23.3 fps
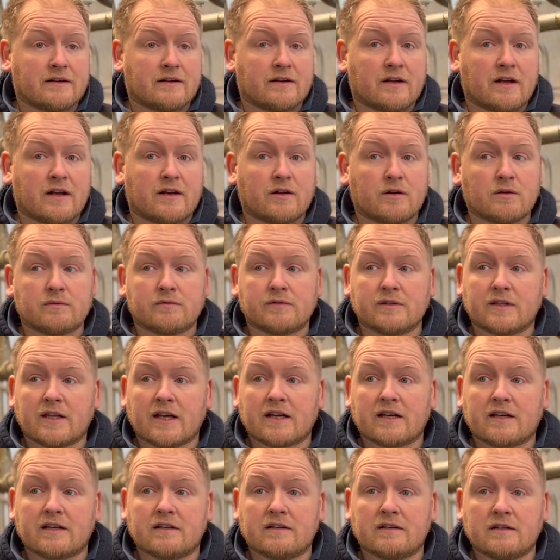and hopefully
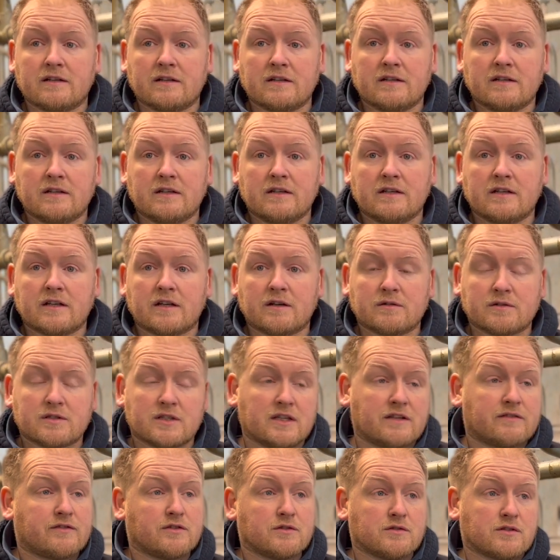that can,
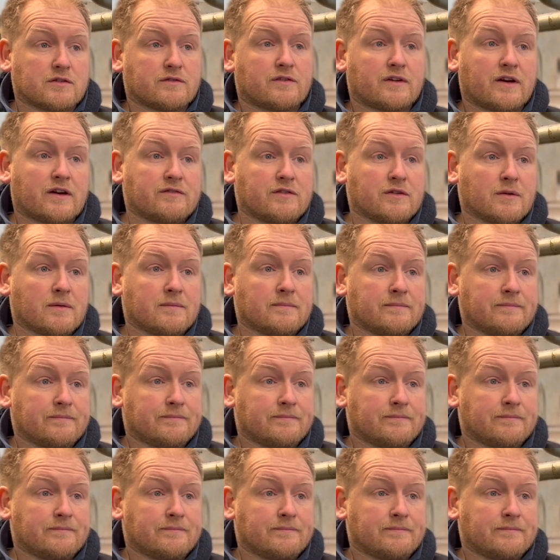see a future for everyone.